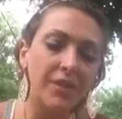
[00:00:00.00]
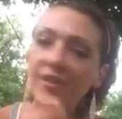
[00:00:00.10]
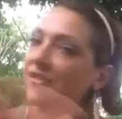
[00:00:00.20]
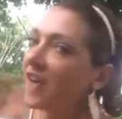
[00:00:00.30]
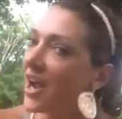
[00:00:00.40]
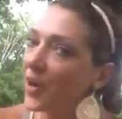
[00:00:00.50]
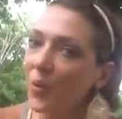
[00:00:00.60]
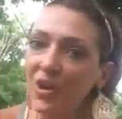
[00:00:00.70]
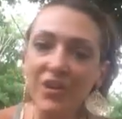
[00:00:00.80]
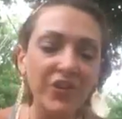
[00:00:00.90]
The
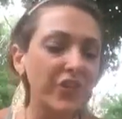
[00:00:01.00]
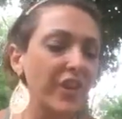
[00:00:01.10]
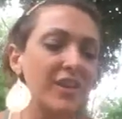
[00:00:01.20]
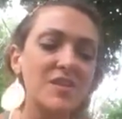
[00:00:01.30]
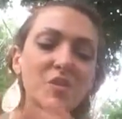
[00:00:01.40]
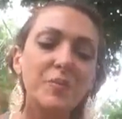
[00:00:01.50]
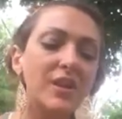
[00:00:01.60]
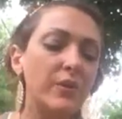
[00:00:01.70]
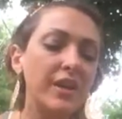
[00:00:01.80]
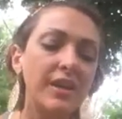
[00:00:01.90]
fireworks
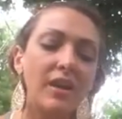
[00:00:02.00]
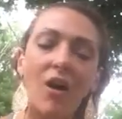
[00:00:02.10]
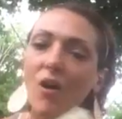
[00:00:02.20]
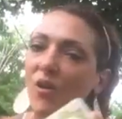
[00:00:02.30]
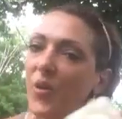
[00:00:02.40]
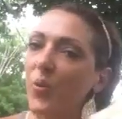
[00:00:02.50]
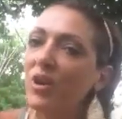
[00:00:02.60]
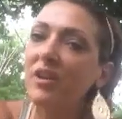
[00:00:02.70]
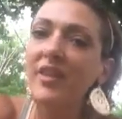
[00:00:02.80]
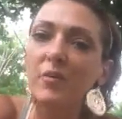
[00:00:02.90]
exploding, all the
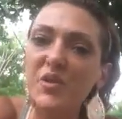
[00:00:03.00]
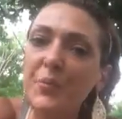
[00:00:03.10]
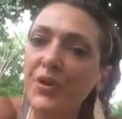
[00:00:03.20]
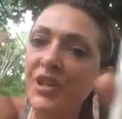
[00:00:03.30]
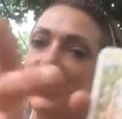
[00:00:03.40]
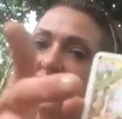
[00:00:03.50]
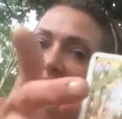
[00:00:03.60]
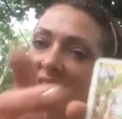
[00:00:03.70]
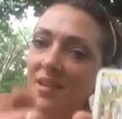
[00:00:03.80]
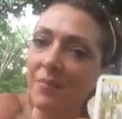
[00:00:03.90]
work that was put
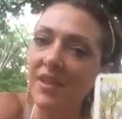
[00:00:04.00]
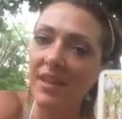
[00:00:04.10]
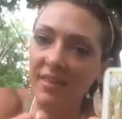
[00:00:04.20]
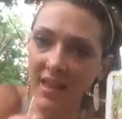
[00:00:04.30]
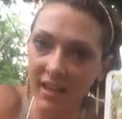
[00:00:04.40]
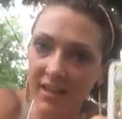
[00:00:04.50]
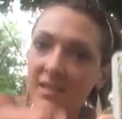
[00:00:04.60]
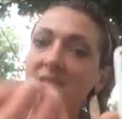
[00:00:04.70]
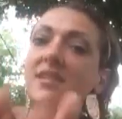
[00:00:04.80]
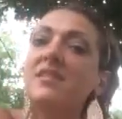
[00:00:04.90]
into something that
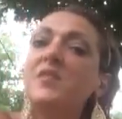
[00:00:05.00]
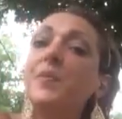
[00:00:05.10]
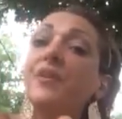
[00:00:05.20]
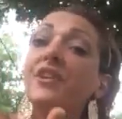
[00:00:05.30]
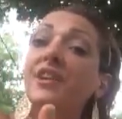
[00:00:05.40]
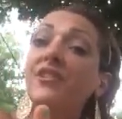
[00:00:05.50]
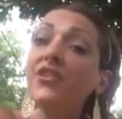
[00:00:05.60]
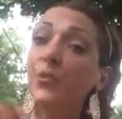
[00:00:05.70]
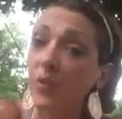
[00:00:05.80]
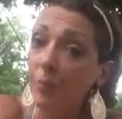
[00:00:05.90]
is
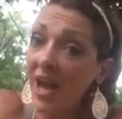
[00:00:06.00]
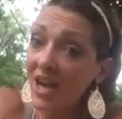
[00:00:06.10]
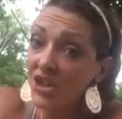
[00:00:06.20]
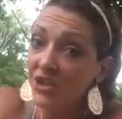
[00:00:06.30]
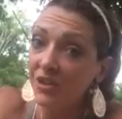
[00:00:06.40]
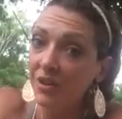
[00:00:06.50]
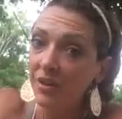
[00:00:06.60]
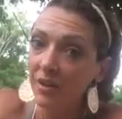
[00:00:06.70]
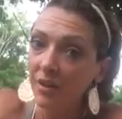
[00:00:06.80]
experienced with passion,